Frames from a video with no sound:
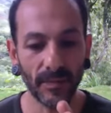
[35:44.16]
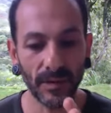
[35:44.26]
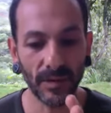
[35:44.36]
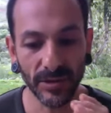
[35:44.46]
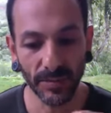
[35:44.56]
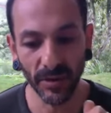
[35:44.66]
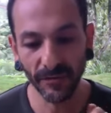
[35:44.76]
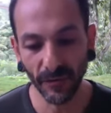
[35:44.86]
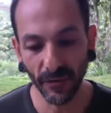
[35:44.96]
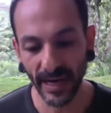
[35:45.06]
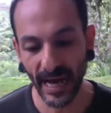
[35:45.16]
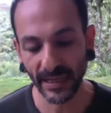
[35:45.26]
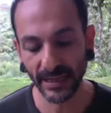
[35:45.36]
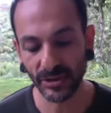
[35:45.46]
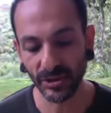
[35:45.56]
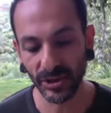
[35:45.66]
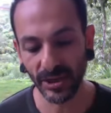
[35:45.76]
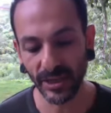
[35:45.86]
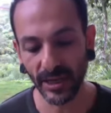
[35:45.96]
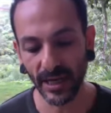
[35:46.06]
there's a beautiful
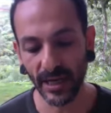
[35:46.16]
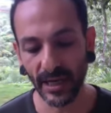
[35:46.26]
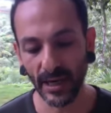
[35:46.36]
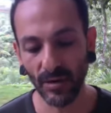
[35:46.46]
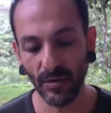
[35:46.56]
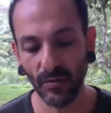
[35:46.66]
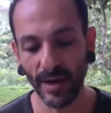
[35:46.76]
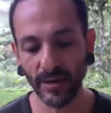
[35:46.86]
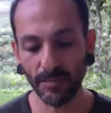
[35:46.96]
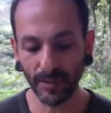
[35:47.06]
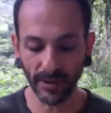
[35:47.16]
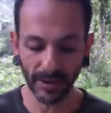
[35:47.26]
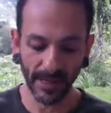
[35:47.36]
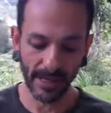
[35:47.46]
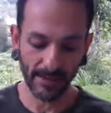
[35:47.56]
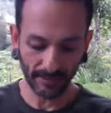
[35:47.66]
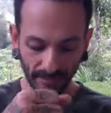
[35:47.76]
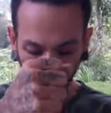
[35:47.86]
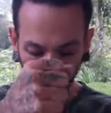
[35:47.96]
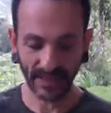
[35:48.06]
analogy. When you put a
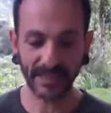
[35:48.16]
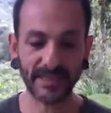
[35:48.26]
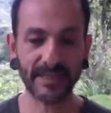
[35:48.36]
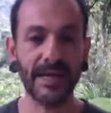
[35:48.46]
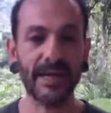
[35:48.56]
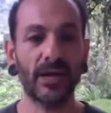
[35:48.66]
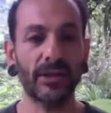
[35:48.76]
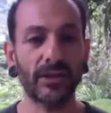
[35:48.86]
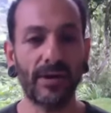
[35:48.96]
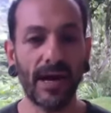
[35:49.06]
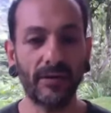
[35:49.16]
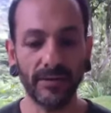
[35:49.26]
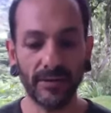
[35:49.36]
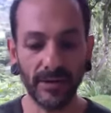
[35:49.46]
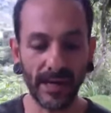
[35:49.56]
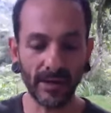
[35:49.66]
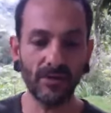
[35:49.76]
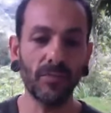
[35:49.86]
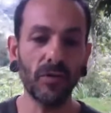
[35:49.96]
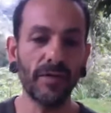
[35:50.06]
stick on the ground and you
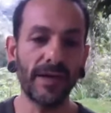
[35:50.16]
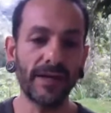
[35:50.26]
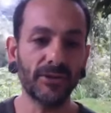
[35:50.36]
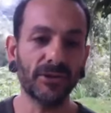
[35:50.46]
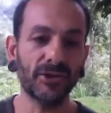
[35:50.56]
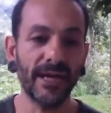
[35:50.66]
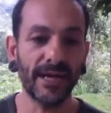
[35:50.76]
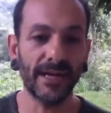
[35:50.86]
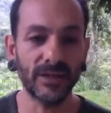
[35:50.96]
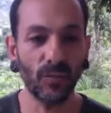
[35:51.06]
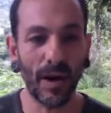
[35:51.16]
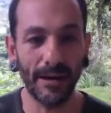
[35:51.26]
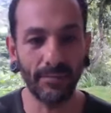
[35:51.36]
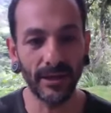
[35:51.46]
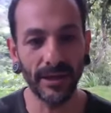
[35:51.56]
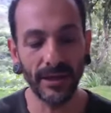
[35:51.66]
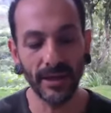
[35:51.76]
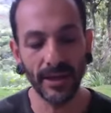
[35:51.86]
move it, you shake it, it's wobbly.